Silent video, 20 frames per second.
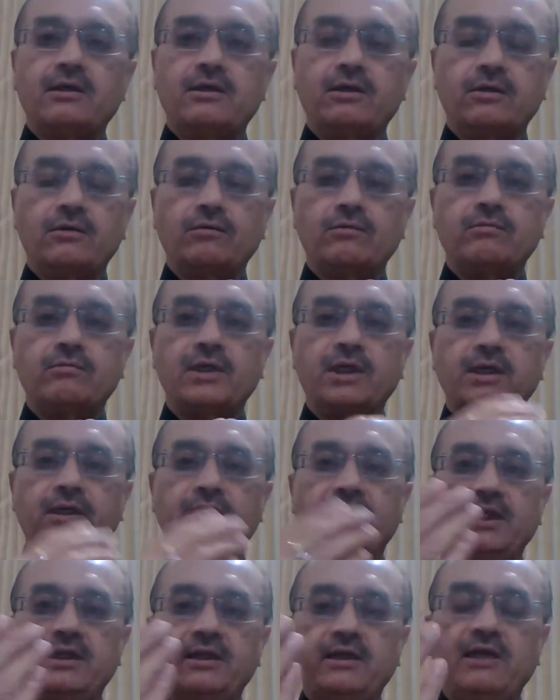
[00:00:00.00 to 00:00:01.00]
you
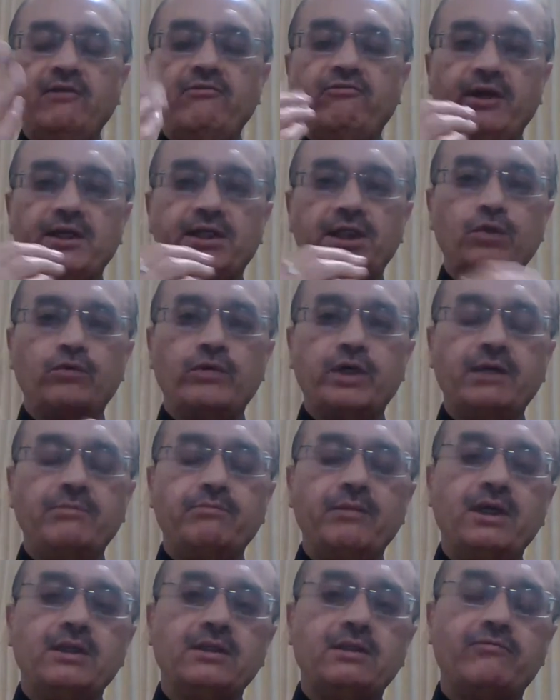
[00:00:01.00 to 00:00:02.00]
know, get infect you
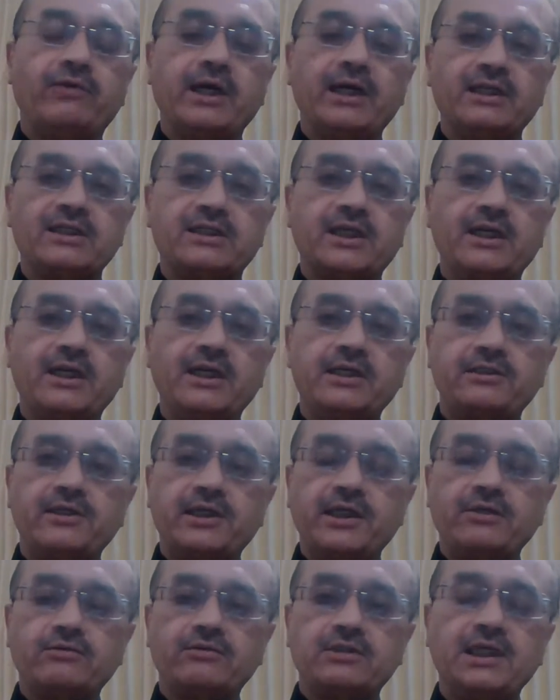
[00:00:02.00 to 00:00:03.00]
and the virus can
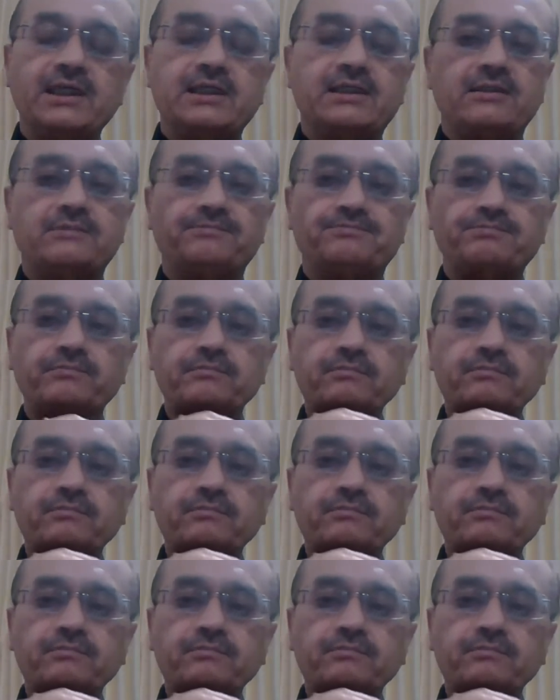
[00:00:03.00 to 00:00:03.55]
enter yourself.